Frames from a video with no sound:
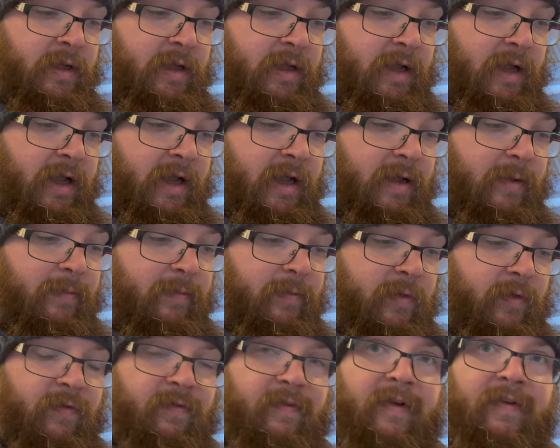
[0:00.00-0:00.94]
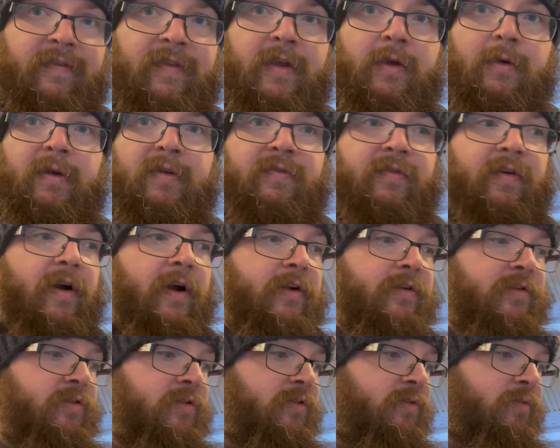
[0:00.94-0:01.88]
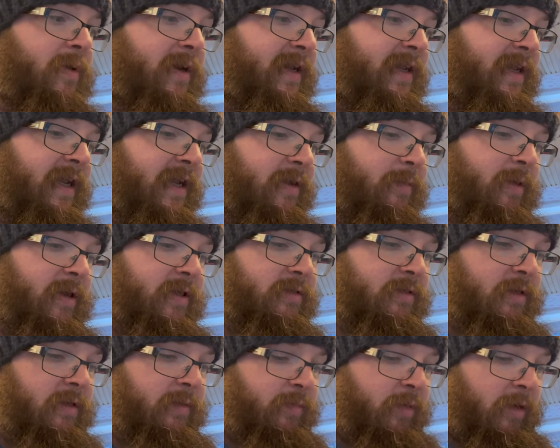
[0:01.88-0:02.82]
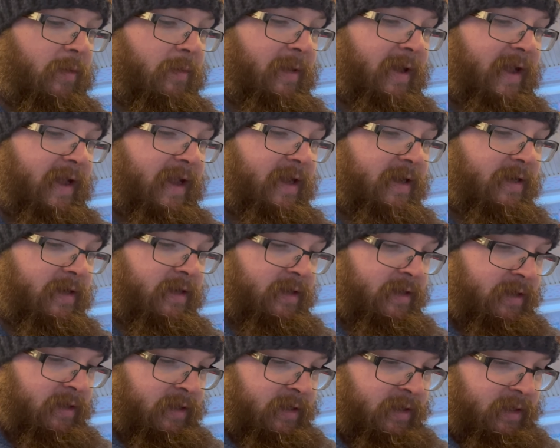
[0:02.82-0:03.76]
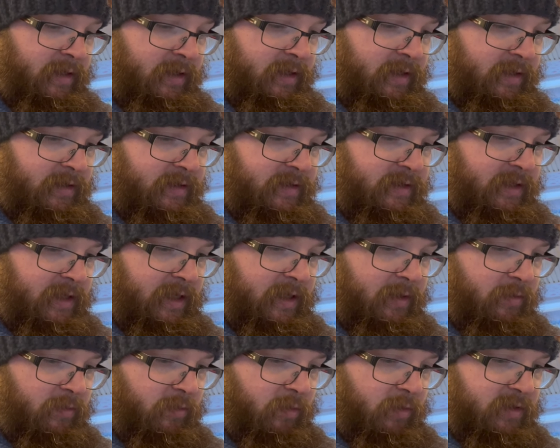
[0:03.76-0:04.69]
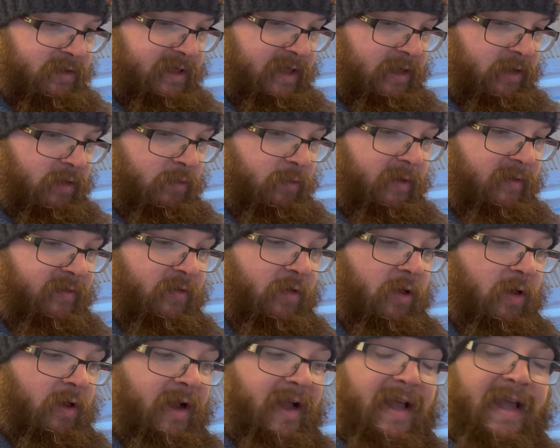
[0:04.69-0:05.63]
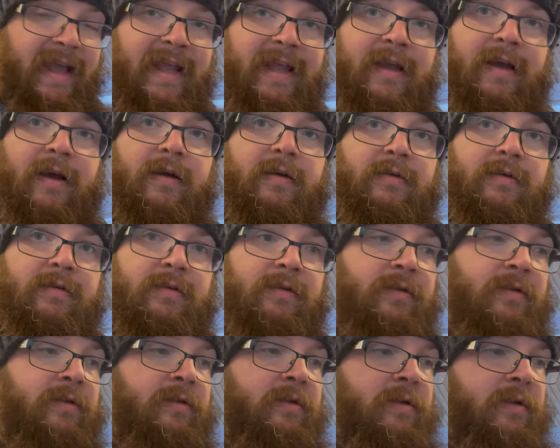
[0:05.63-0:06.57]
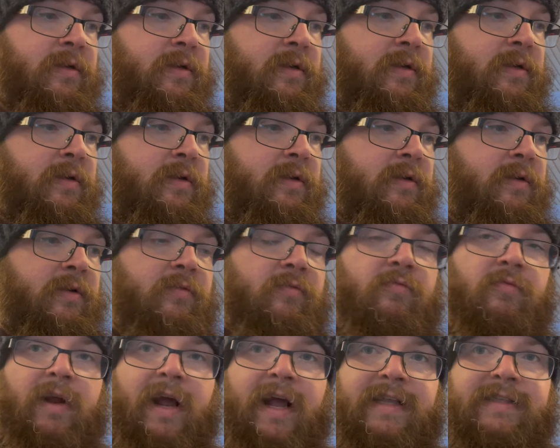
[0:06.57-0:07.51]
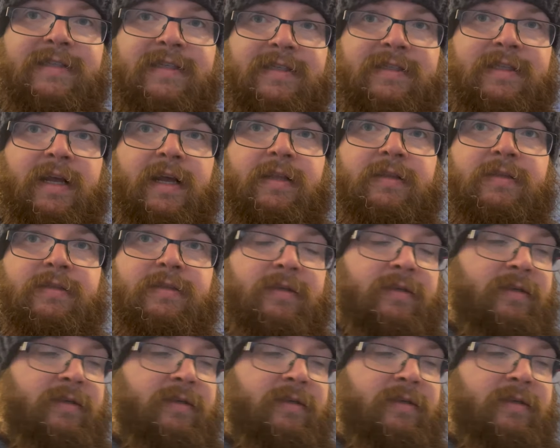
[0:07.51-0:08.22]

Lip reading: It's 50 quid for 120 gigabytes. So I'm going to pop that in and see what signal we've got here as it stands.